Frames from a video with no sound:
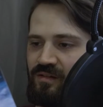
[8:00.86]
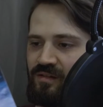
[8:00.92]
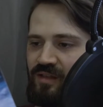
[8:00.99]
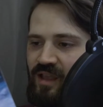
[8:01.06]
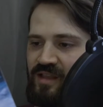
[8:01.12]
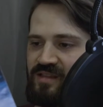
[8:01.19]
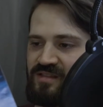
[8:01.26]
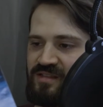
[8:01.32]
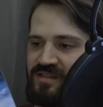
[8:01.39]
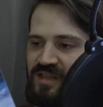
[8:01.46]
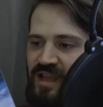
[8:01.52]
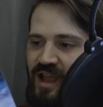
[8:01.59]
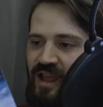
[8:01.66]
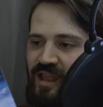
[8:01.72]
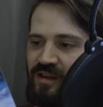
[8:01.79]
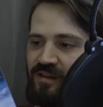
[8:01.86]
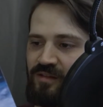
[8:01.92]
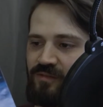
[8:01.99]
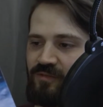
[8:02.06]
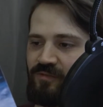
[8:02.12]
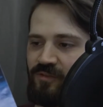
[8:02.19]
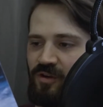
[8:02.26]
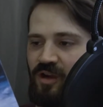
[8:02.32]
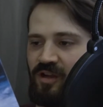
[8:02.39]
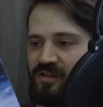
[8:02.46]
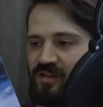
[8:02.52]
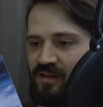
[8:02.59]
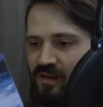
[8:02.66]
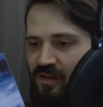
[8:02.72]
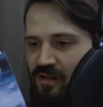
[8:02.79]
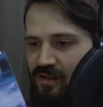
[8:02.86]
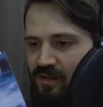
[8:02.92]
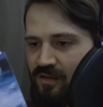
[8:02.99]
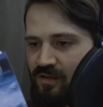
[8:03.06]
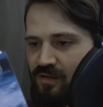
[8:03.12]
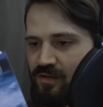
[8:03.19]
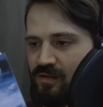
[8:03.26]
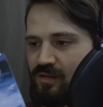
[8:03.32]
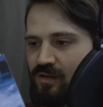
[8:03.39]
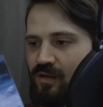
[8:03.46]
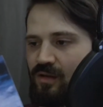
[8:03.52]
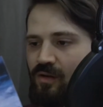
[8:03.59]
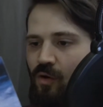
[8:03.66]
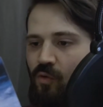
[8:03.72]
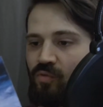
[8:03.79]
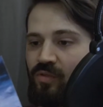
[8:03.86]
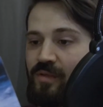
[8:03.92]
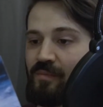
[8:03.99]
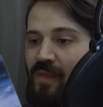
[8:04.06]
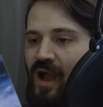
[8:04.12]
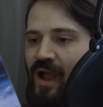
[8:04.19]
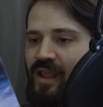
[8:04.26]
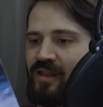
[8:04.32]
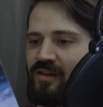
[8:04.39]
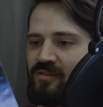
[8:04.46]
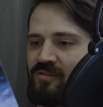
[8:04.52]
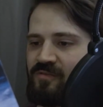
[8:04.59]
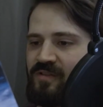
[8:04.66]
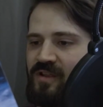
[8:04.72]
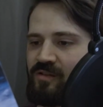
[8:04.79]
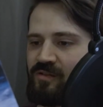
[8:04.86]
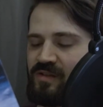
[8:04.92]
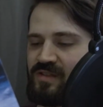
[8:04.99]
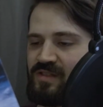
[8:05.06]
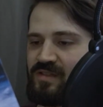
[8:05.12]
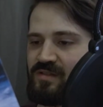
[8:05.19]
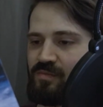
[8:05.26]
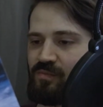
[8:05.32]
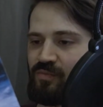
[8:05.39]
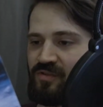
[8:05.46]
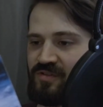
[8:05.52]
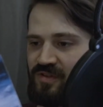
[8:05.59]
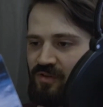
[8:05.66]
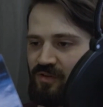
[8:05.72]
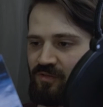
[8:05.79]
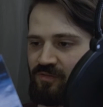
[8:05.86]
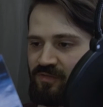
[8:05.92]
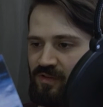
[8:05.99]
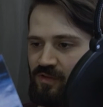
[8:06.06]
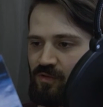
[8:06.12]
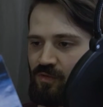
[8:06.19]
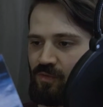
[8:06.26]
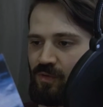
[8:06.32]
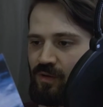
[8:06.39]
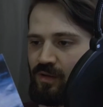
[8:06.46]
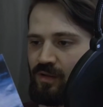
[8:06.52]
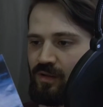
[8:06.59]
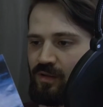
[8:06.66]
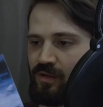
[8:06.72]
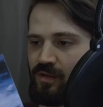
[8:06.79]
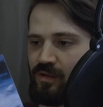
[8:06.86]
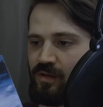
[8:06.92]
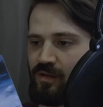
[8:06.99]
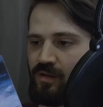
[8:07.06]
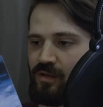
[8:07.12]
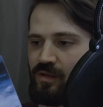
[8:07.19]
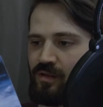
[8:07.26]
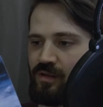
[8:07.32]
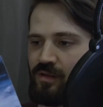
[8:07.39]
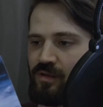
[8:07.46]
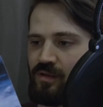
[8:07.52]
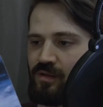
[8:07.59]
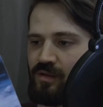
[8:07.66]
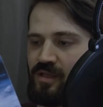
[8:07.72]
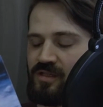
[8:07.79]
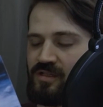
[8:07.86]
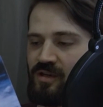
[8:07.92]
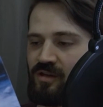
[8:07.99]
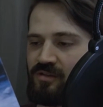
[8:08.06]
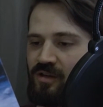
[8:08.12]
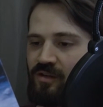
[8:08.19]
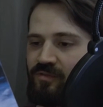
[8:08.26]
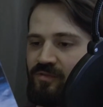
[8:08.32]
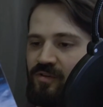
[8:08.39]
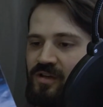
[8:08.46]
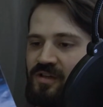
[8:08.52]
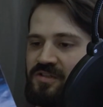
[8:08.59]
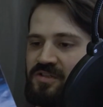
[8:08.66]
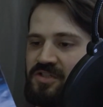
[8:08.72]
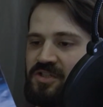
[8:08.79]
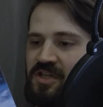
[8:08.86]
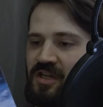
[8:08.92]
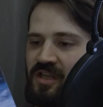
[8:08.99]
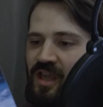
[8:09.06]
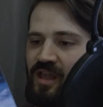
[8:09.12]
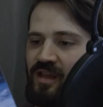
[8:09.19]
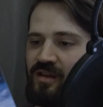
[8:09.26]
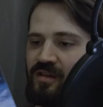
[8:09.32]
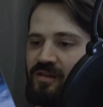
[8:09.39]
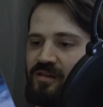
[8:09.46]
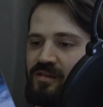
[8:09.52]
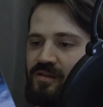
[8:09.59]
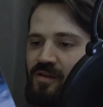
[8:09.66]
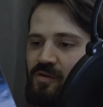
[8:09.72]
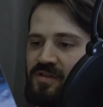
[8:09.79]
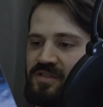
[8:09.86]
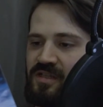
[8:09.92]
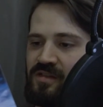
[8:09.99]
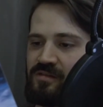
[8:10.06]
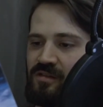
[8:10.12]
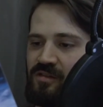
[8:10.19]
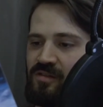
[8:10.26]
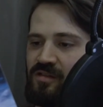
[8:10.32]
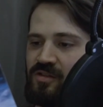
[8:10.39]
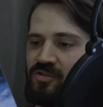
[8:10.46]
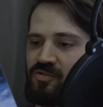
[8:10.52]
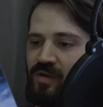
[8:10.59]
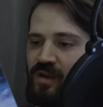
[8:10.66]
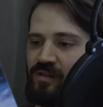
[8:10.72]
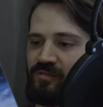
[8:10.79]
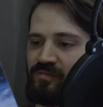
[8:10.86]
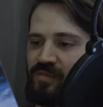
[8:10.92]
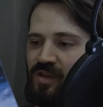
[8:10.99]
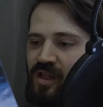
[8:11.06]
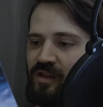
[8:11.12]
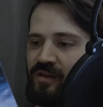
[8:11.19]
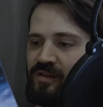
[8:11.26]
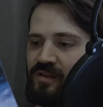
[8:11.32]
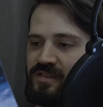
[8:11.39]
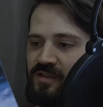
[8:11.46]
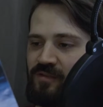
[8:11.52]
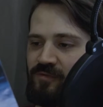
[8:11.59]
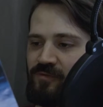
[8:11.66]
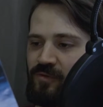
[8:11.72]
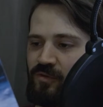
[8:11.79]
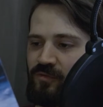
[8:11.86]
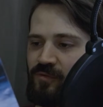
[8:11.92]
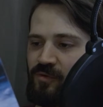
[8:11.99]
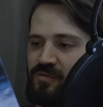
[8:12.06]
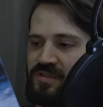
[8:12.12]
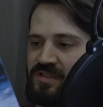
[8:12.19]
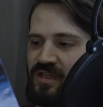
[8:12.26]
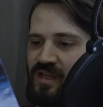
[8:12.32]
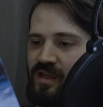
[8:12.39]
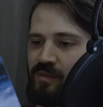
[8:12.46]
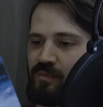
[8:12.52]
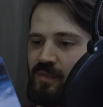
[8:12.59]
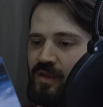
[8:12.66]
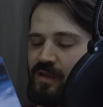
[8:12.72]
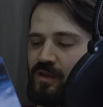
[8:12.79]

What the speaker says: Cast aside, forgotten. Only my interference preserved you. He tugged on Ferron's chin again, noticing the thin trail of blood as if for the first time.